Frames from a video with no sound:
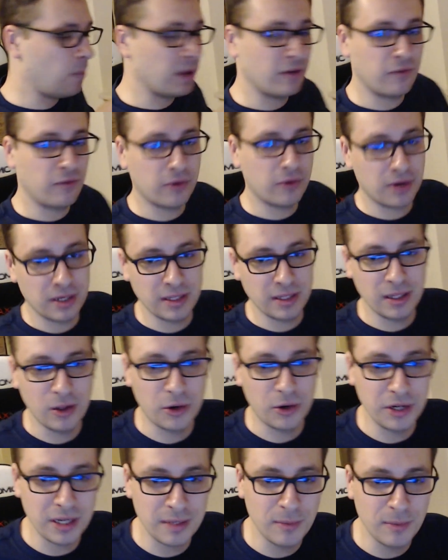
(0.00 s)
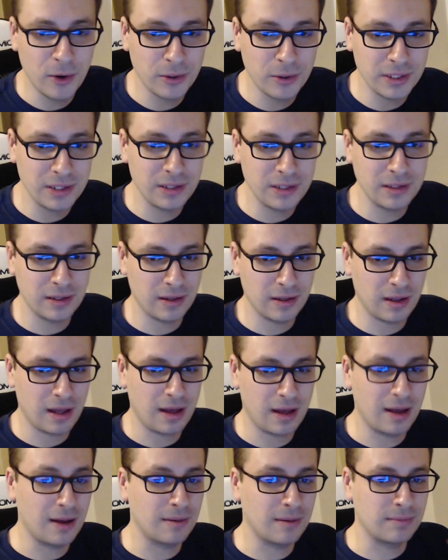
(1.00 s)
for a DeLorean model,
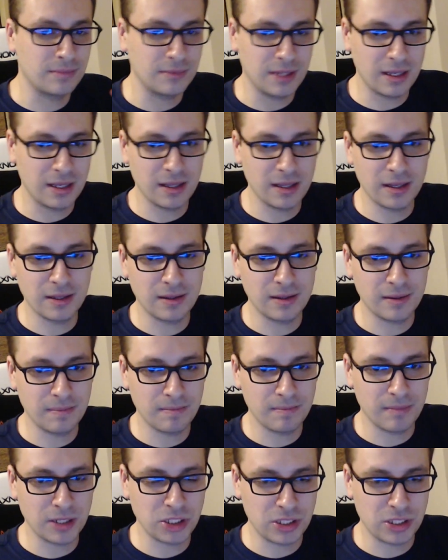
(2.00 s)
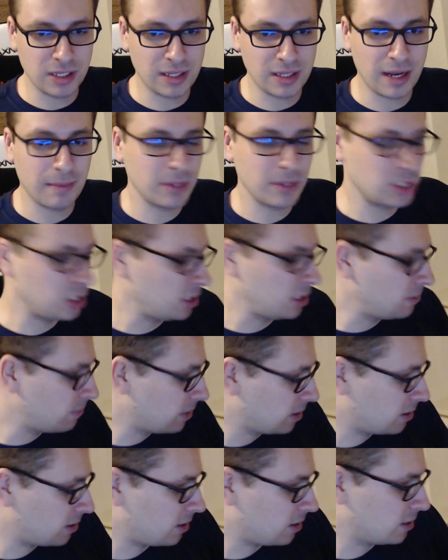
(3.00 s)
the time machine,
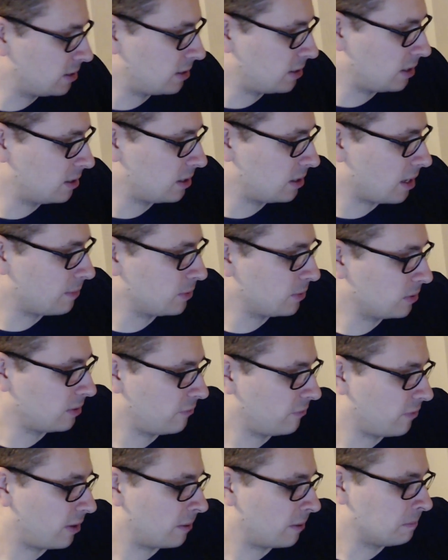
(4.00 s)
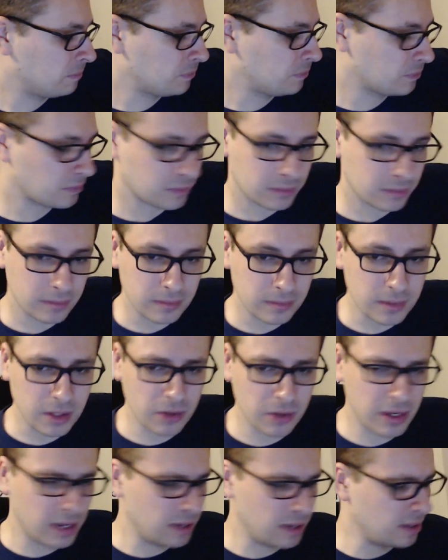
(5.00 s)
but it's absolutely fine.
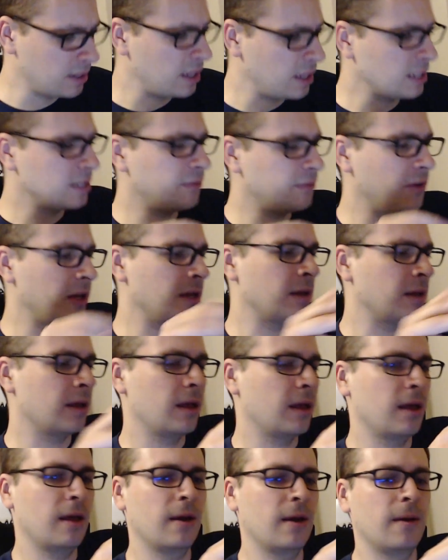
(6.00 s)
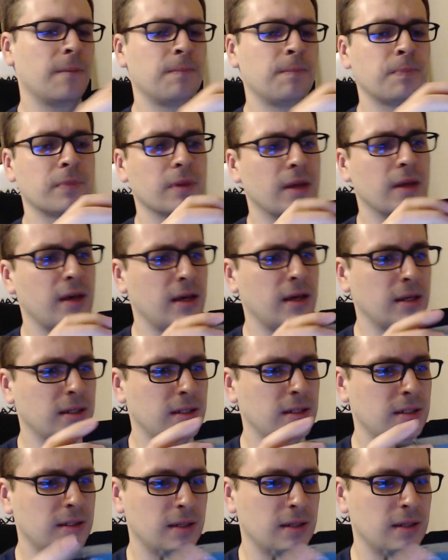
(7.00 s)
Okay, the next thing is